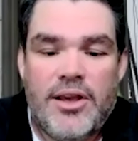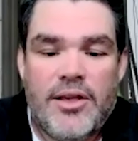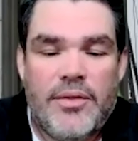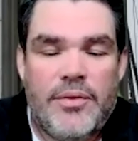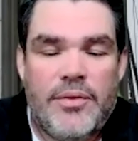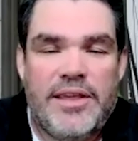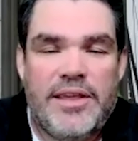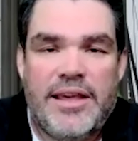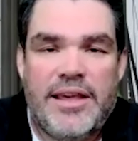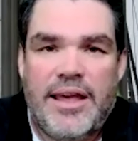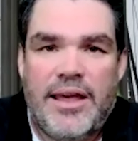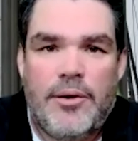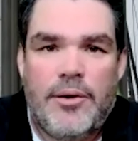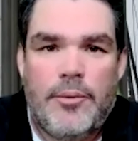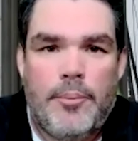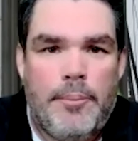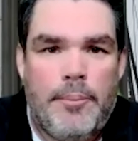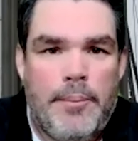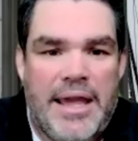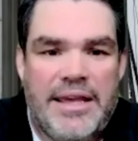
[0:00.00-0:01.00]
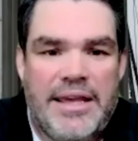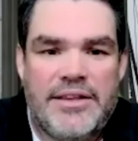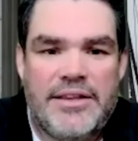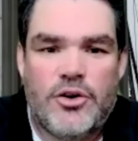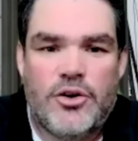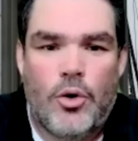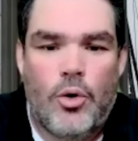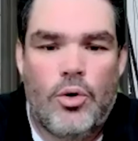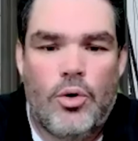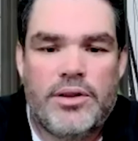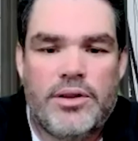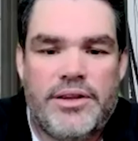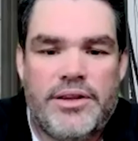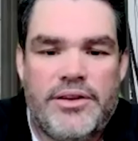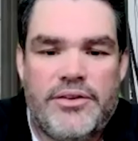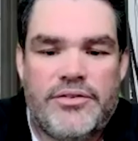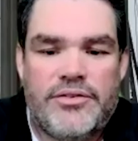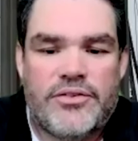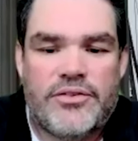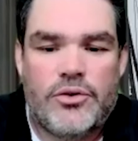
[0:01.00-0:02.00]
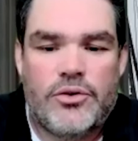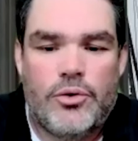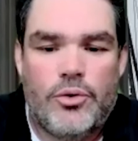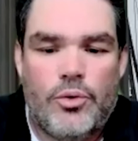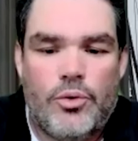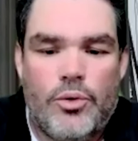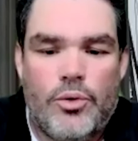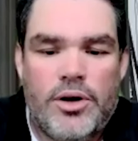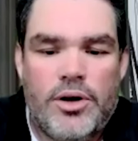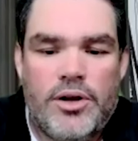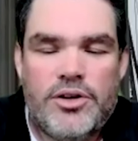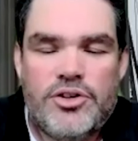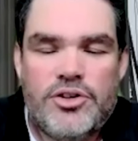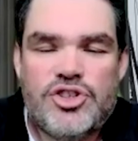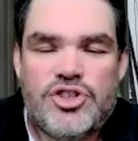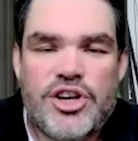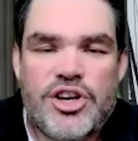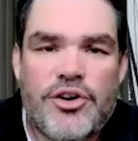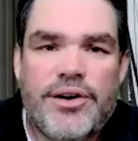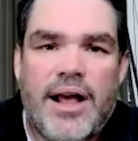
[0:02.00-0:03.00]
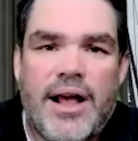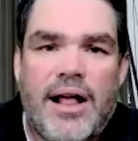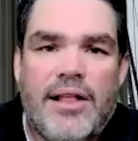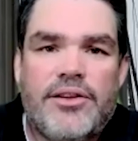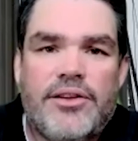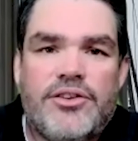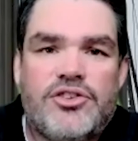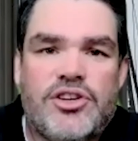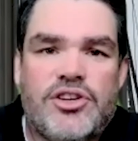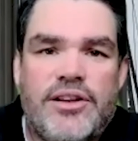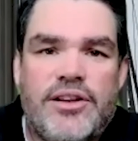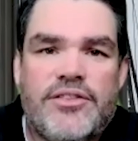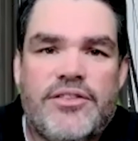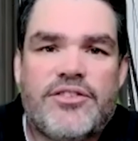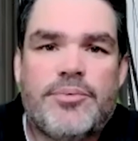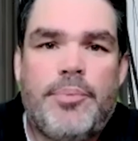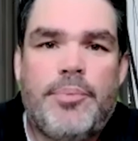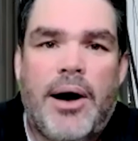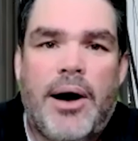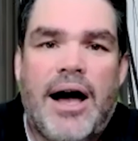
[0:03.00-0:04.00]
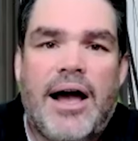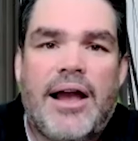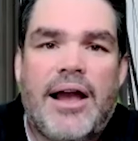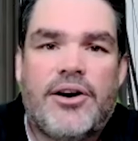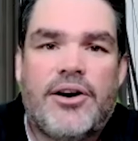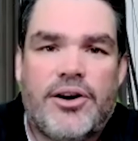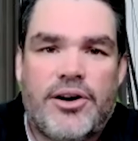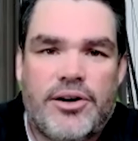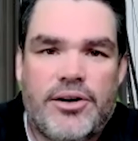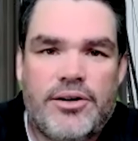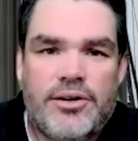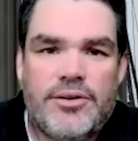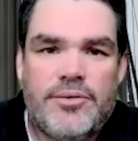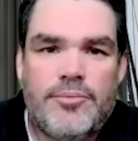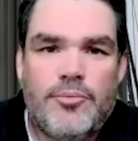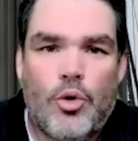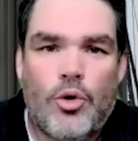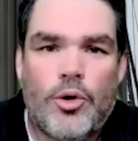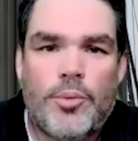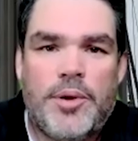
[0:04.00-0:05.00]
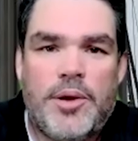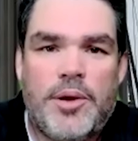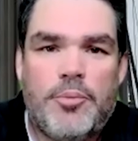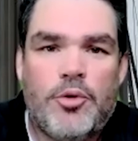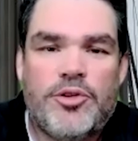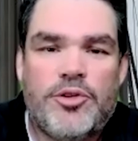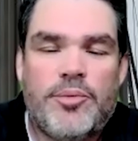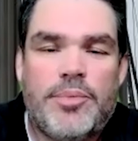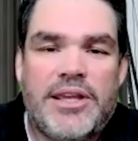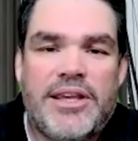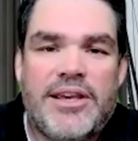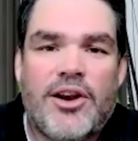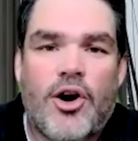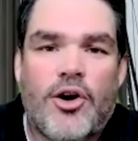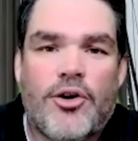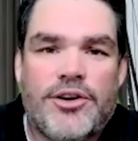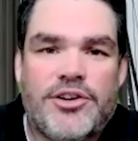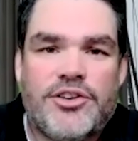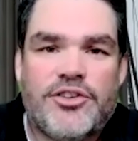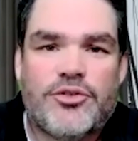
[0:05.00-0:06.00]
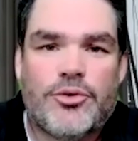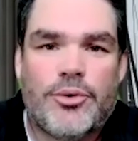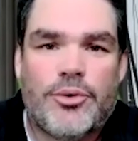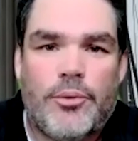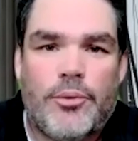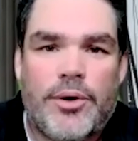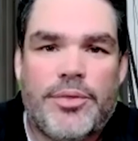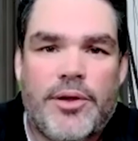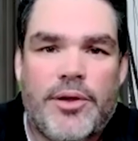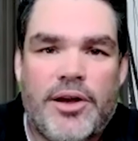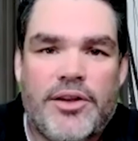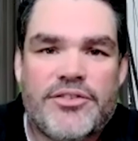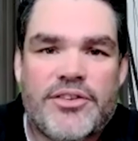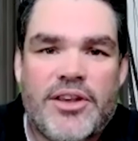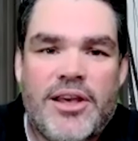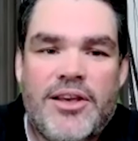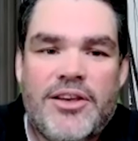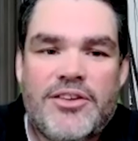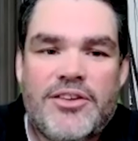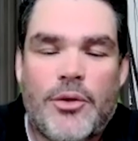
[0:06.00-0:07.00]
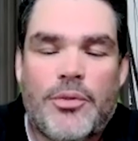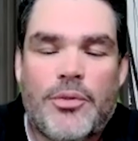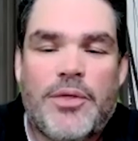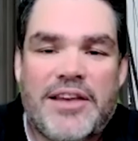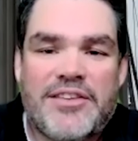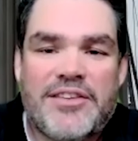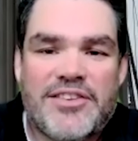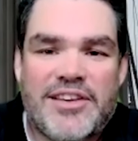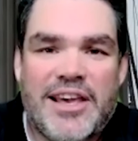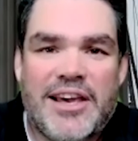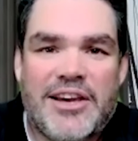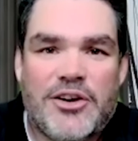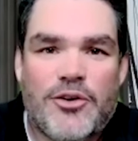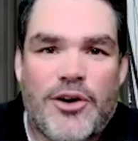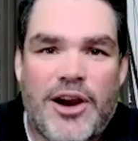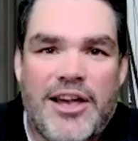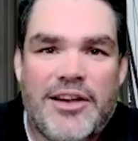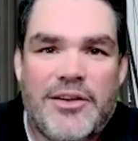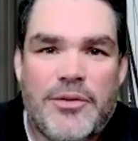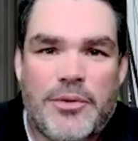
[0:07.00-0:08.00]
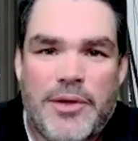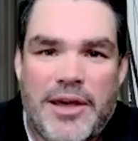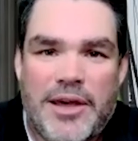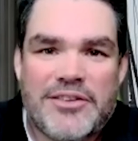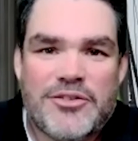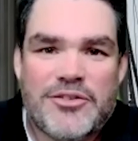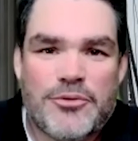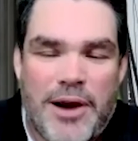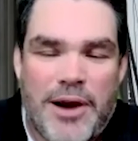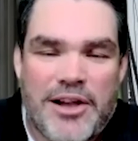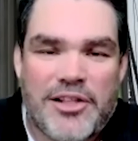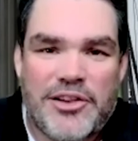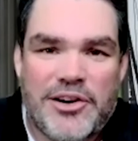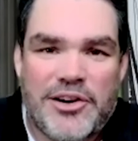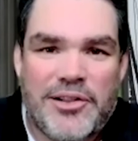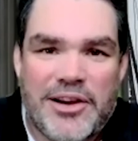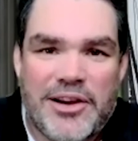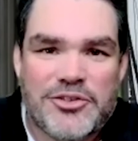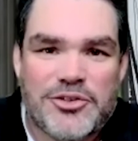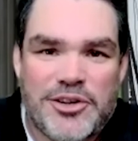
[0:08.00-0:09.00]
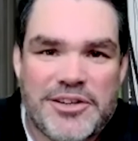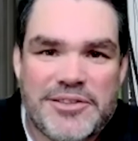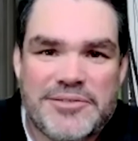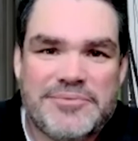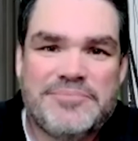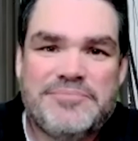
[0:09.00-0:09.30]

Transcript: The main goal is to share knowledge and inspire more people to be in our industry with us. So thanks again, Greg. Thanks, Franklin Electric.